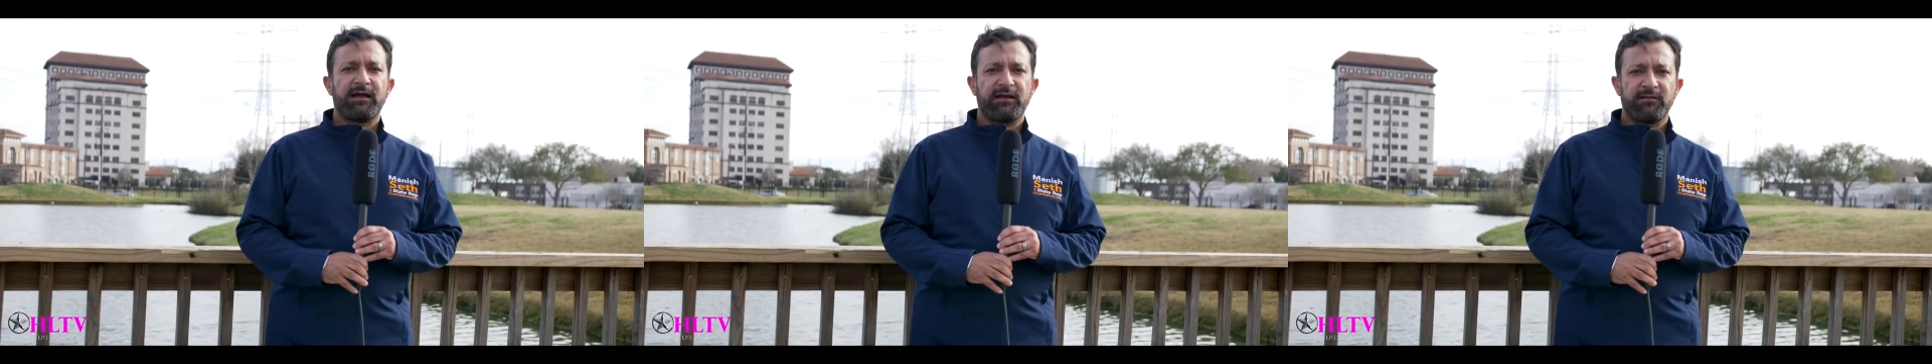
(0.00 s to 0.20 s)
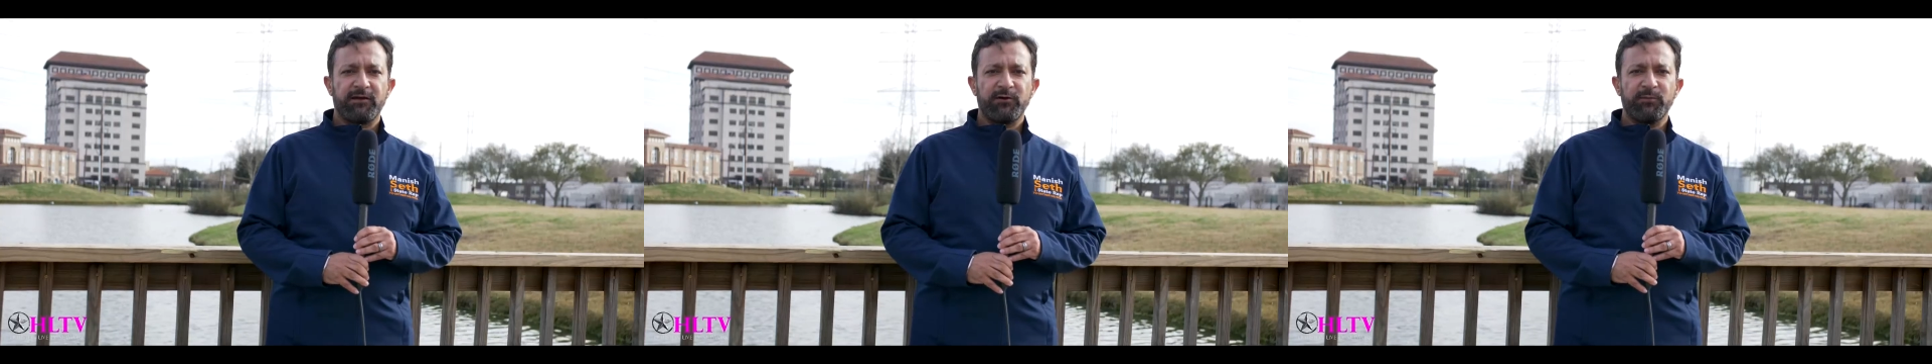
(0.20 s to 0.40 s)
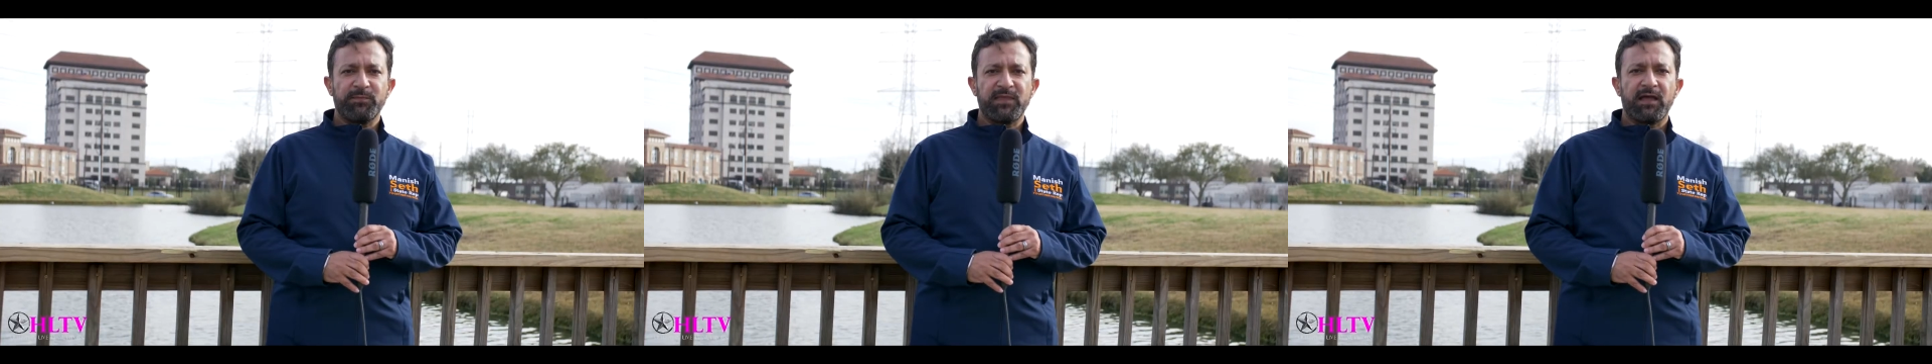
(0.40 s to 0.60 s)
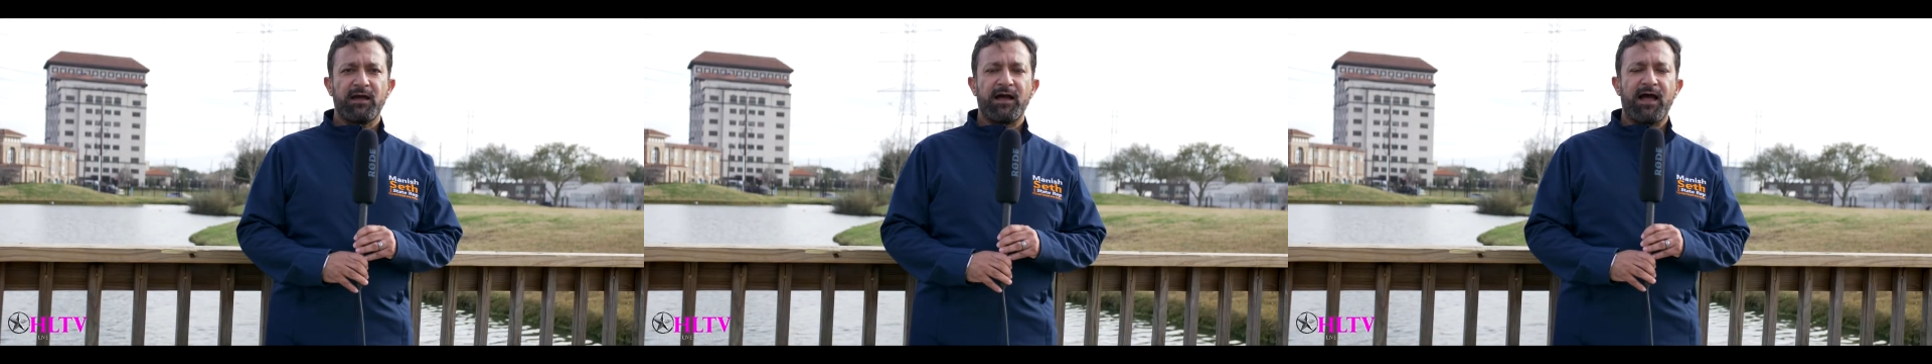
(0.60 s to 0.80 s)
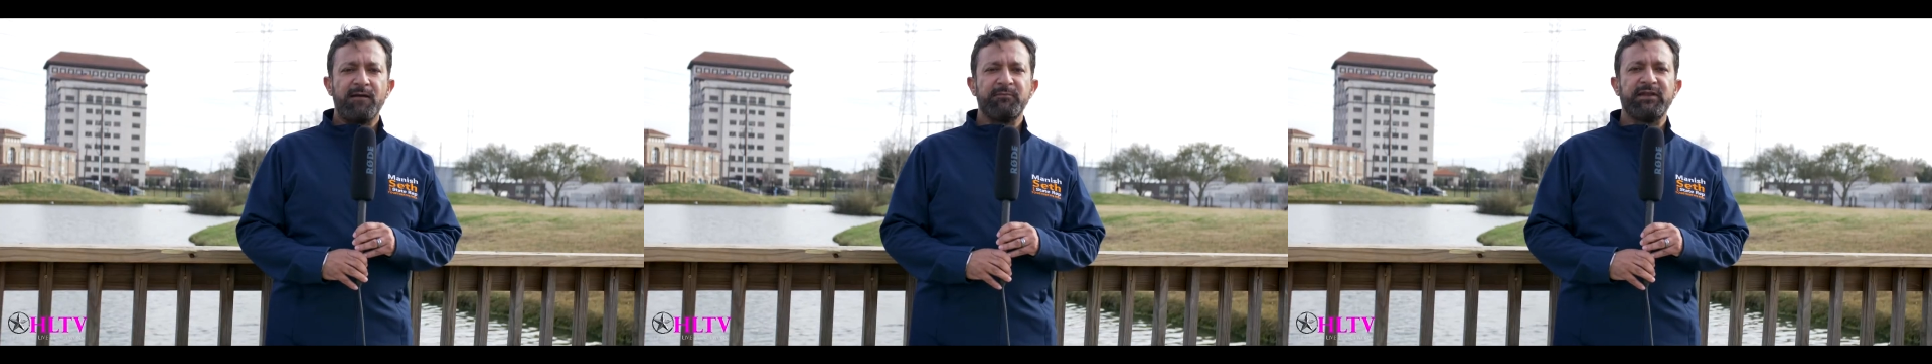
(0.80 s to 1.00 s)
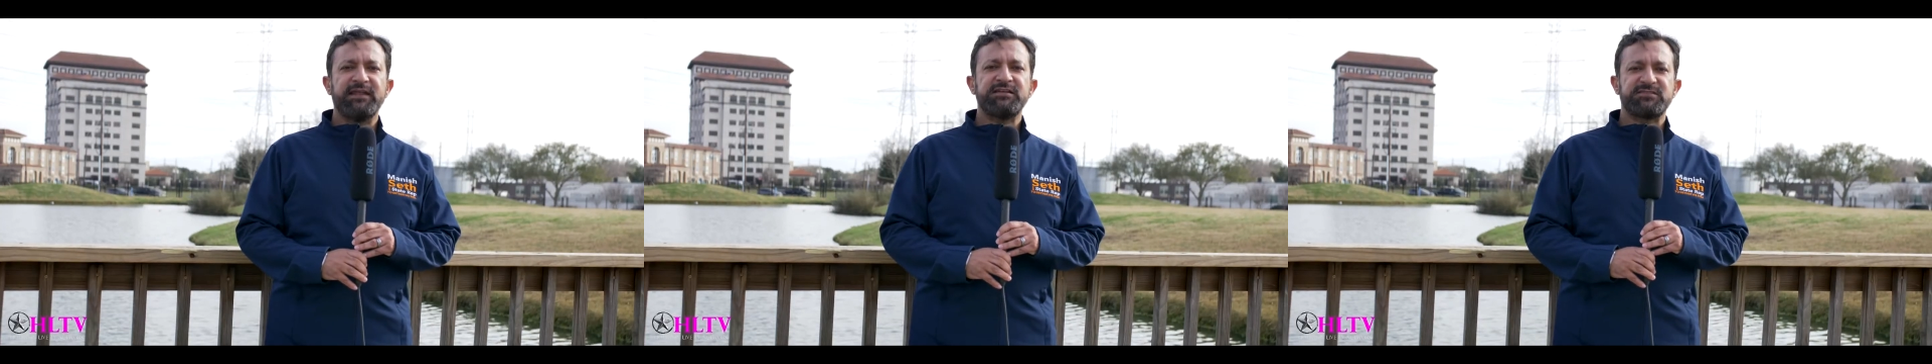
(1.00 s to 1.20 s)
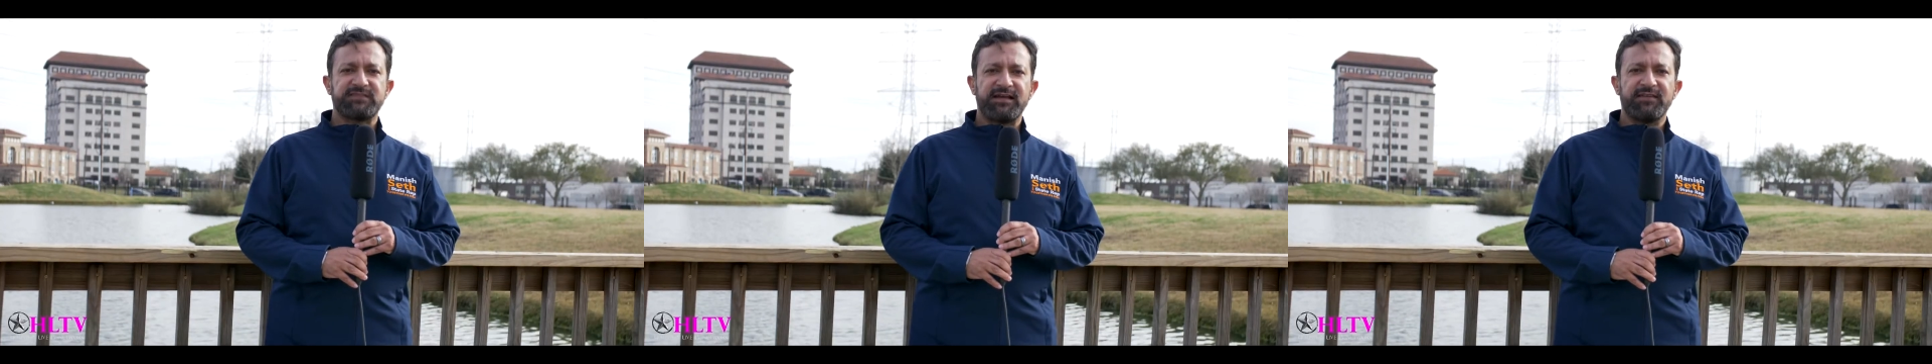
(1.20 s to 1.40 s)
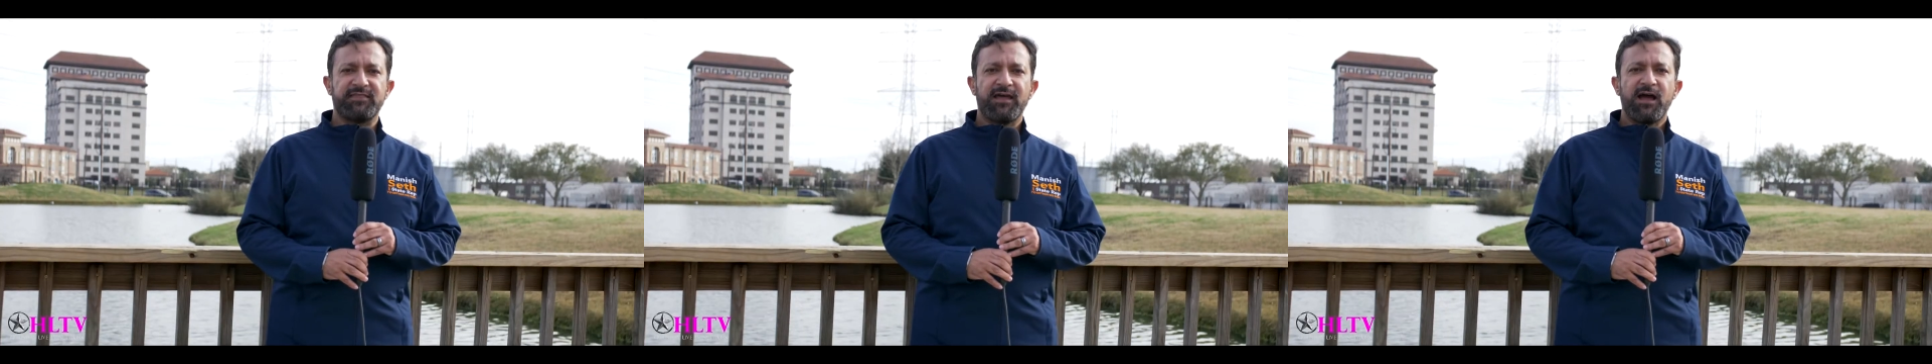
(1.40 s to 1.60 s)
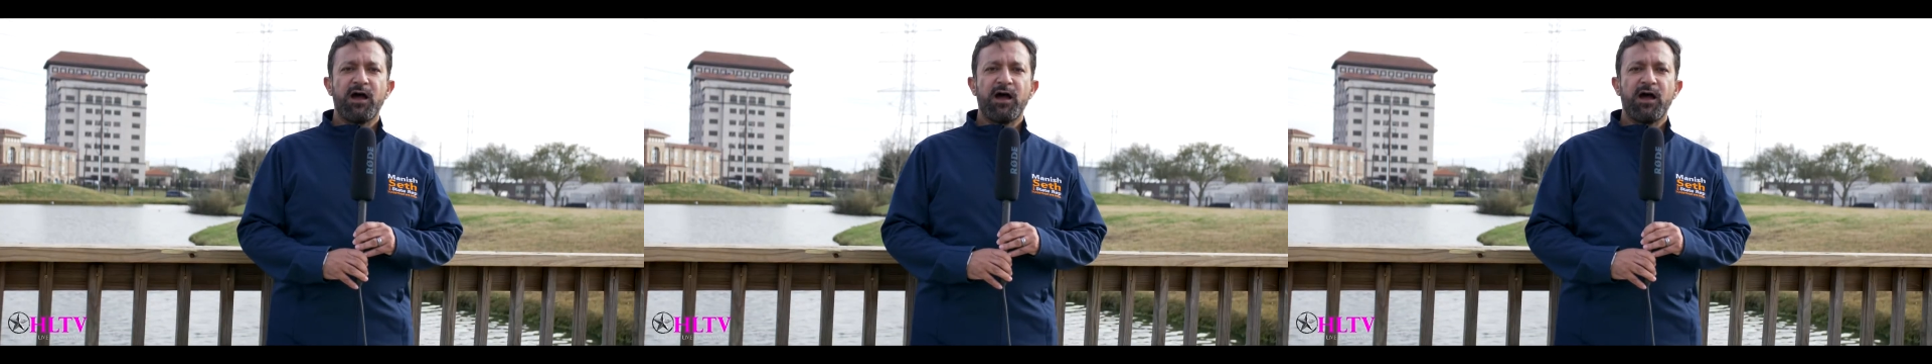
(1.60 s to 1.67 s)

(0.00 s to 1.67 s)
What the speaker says: Hello, I'm Manish Seth.